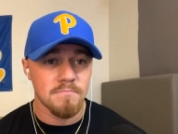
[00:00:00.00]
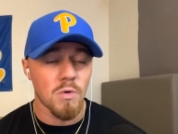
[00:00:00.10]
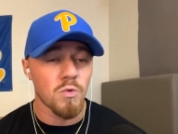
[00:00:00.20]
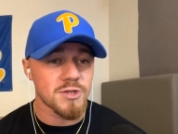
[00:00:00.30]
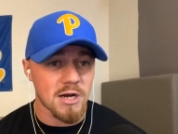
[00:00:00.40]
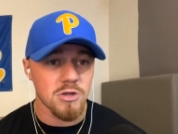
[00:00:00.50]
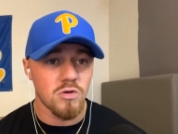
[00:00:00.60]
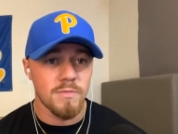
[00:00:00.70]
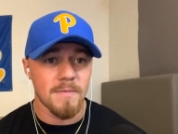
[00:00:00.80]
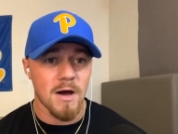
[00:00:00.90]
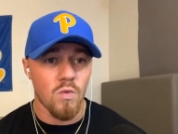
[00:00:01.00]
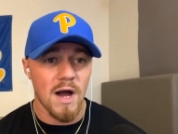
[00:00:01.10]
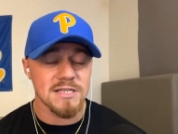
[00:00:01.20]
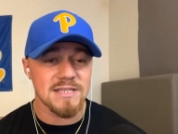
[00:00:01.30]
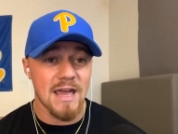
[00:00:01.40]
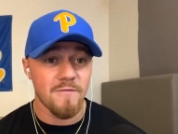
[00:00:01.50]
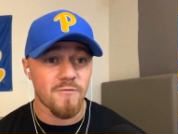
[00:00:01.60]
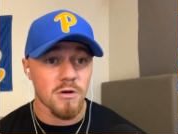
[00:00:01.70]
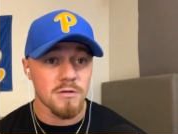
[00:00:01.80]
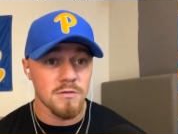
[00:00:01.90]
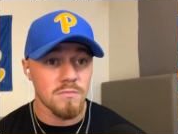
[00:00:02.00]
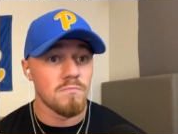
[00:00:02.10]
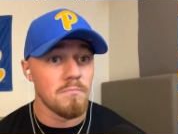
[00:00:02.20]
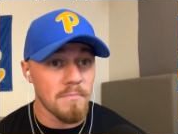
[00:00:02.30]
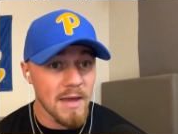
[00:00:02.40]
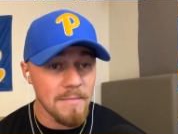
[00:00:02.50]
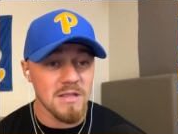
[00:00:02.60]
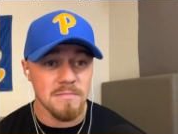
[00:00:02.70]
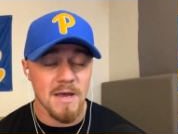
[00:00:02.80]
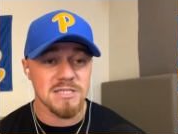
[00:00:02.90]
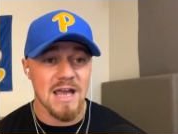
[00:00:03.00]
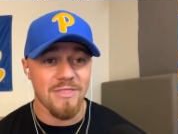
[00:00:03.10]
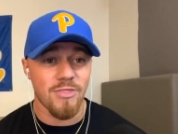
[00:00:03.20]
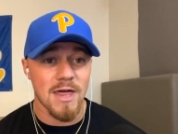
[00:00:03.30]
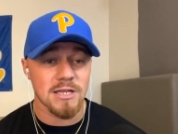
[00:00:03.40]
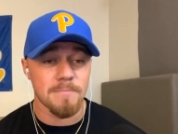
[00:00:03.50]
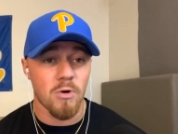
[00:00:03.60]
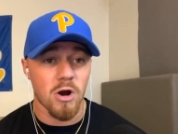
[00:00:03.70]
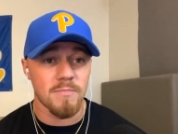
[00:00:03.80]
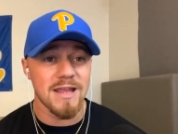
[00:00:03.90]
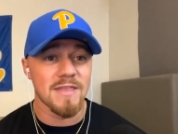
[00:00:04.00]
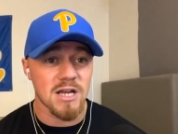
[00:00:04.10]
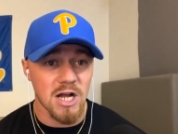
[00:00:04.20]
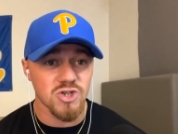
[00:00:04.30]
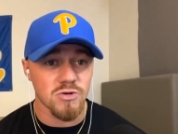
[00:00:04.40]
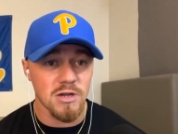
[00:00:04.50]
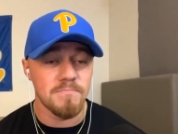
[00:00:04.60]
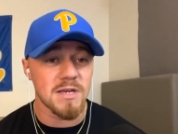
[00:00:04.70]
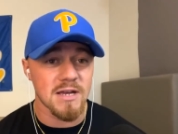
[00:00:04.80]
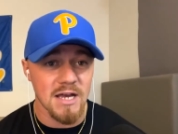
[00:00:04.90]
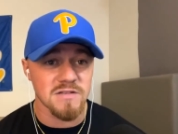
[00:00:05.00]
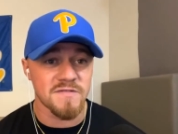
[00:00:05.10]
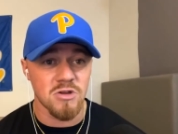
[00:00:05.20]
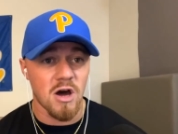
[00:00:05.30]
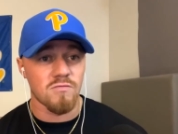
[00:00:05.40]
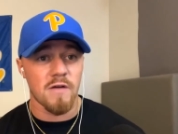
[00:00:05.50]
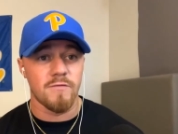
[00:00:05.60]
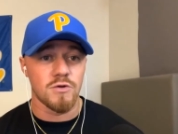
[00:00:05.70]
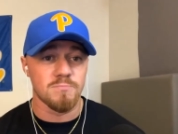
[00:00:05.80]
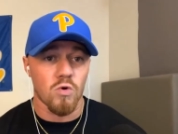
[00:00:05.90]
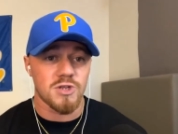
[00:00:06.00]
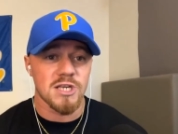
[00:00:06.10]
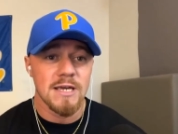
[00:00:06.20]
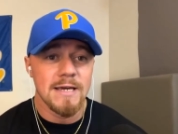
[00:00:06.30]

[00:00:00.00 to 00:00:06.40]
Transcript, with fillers: But we'll talk a little bit about why Stanford may be the best athletic department in the country because of its non-revenue sports.